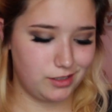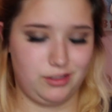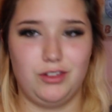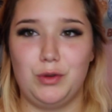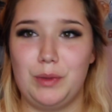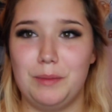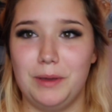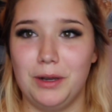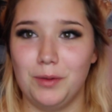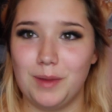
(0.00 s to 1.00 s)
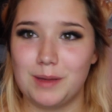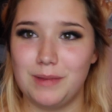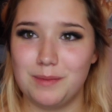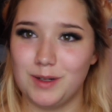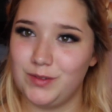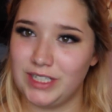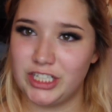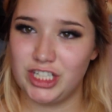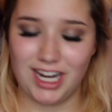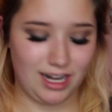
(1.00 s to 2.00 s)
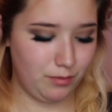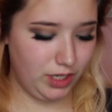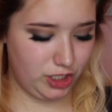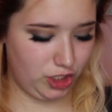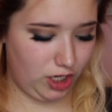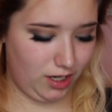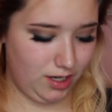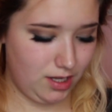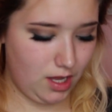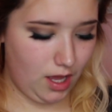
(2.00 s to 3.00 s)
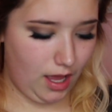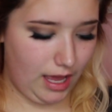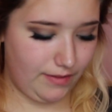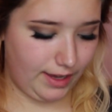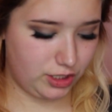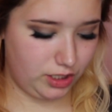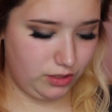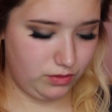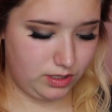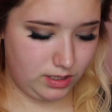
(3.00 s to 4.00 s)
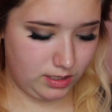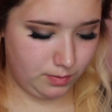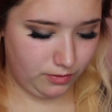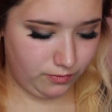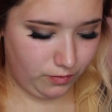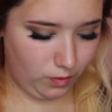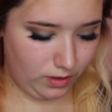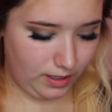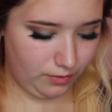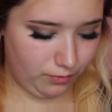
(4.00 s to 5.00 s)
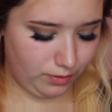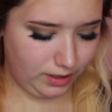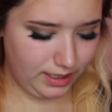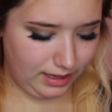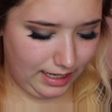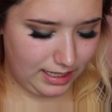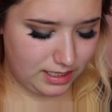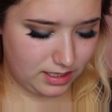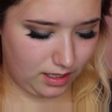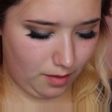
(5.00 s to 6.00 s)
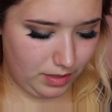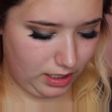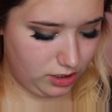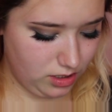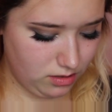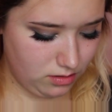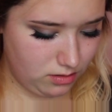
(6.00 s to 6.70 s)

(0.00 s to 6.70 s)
So maybe it'll make my perfect shade. I'm pretty sure I've actually used this before and really liked the combination.